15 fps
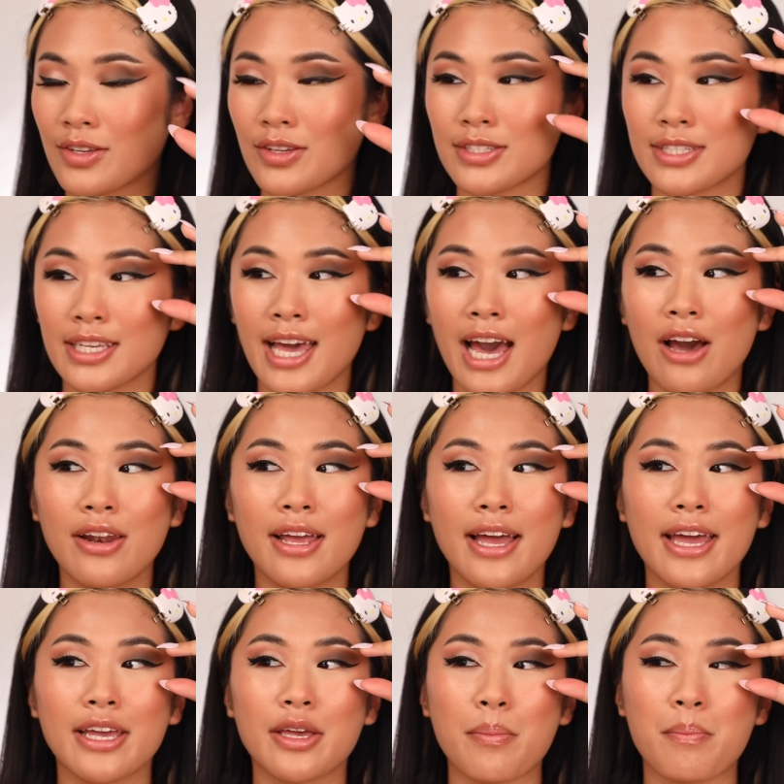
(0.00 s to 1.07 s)
you see how
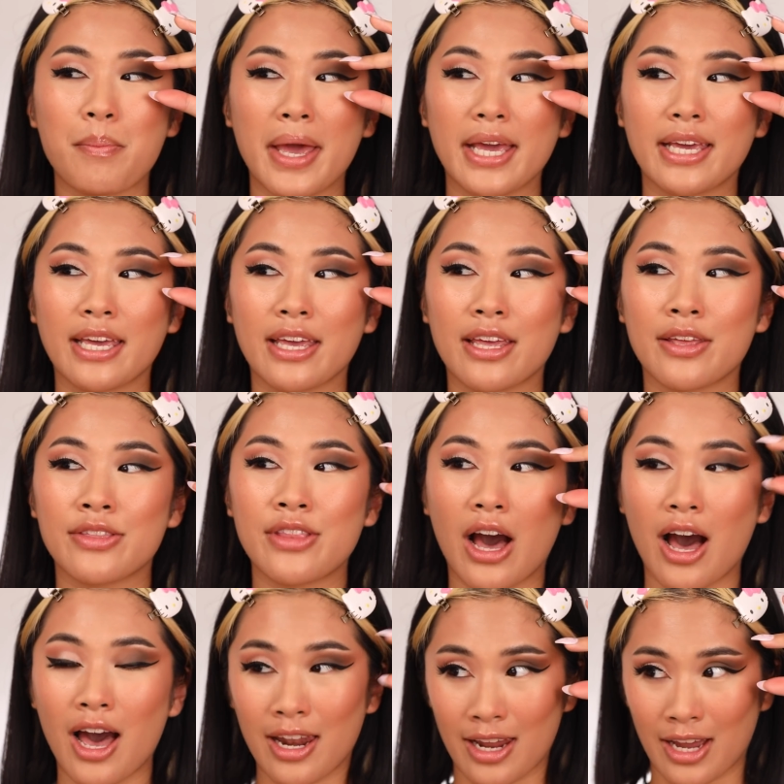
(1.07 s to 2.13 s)
like making the
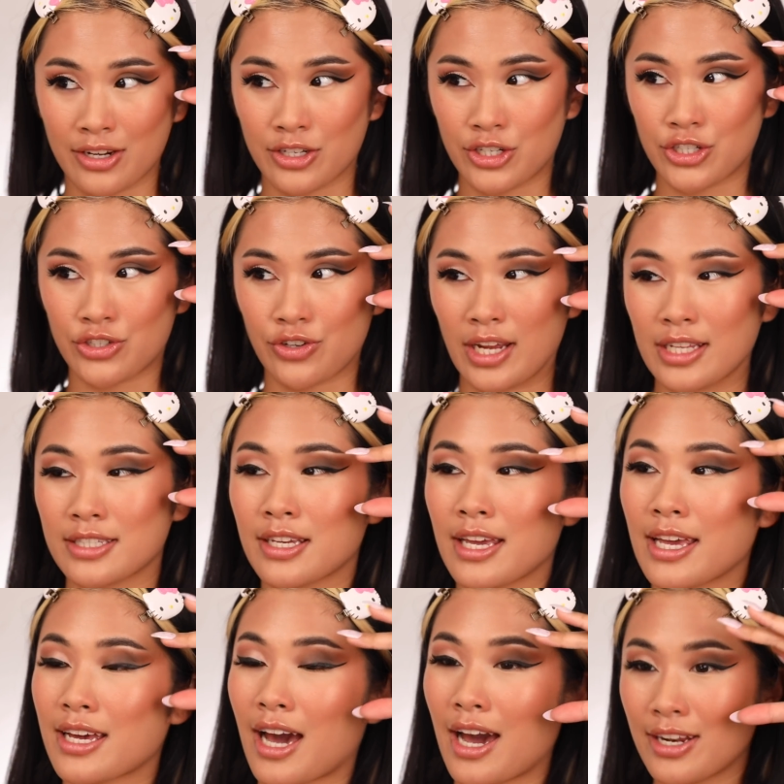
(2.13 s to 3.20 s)
eyeliner straighter,
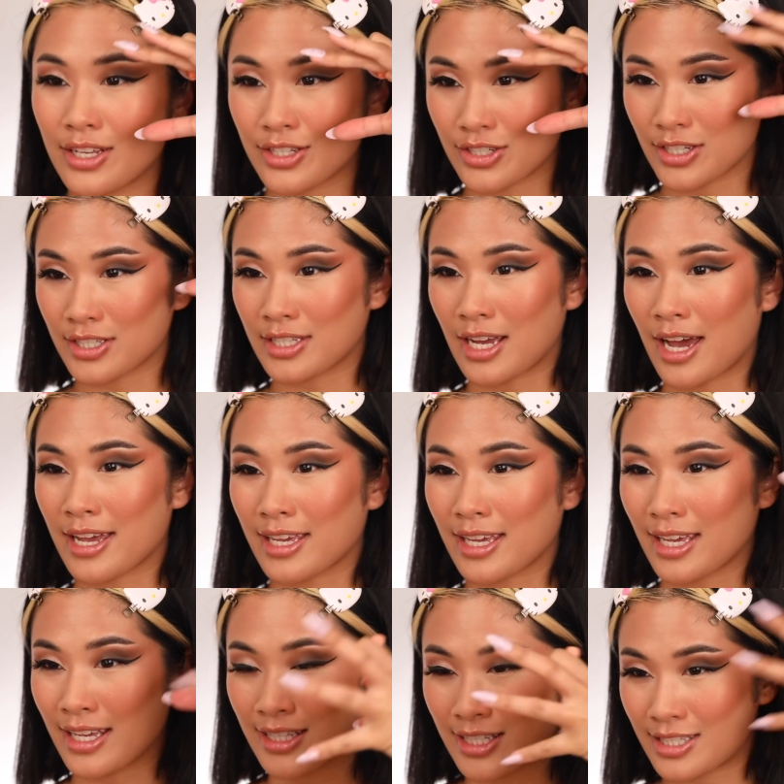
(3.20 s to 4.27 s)
it kind of just like
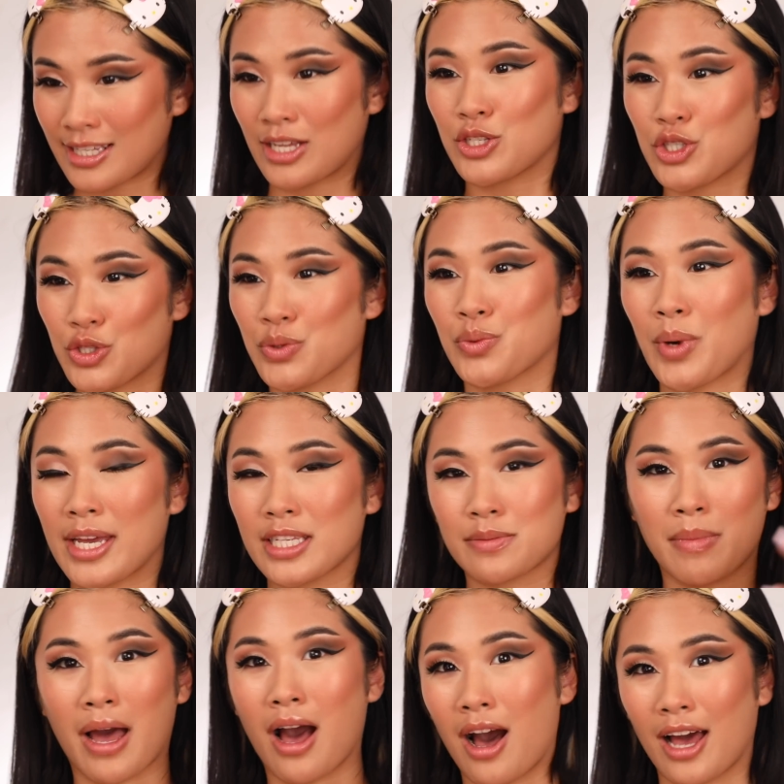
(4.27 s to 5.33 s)
accentuates
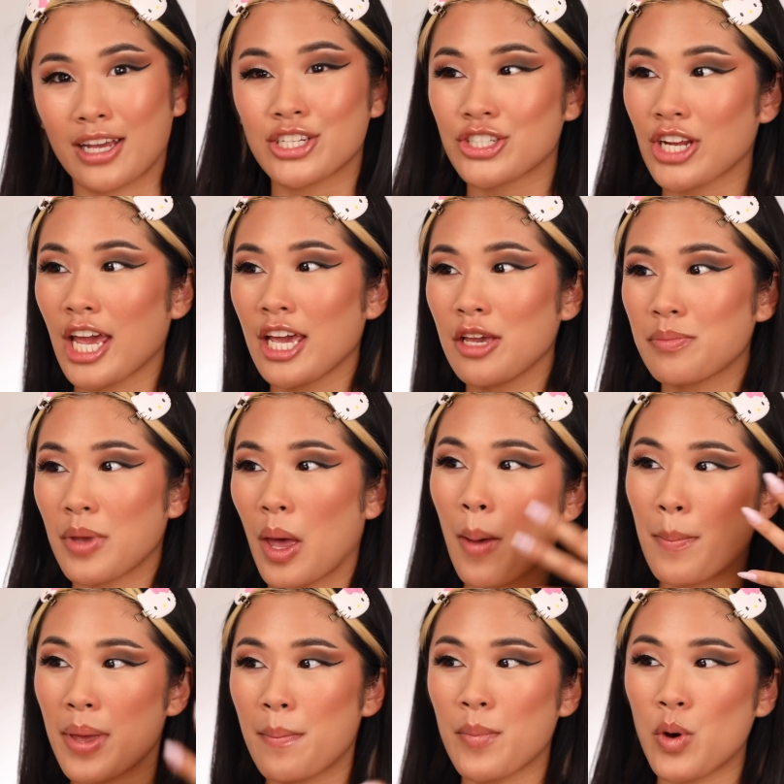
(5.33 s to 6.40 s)
my eye shape a
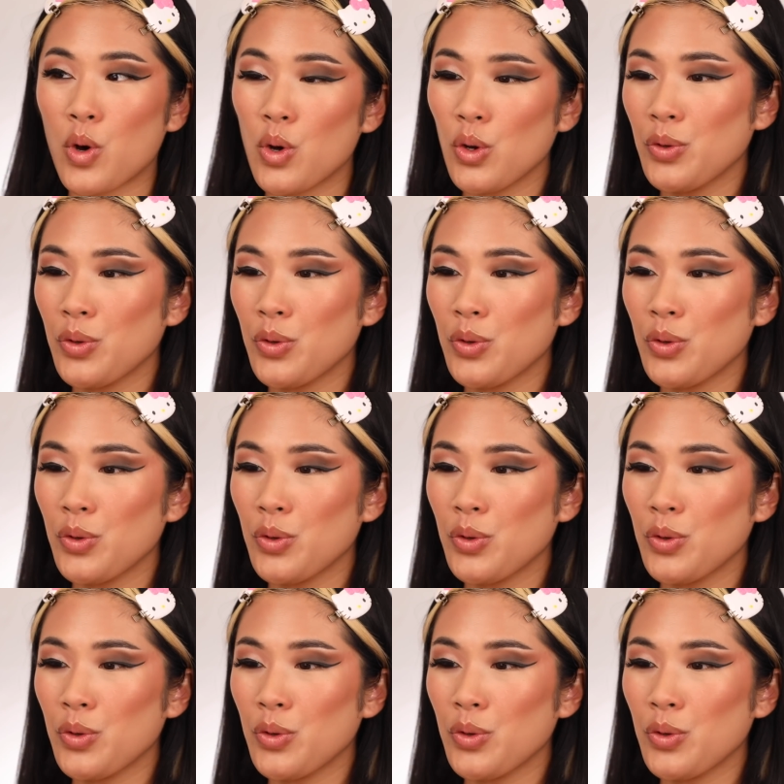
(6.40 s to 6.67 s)
bit more.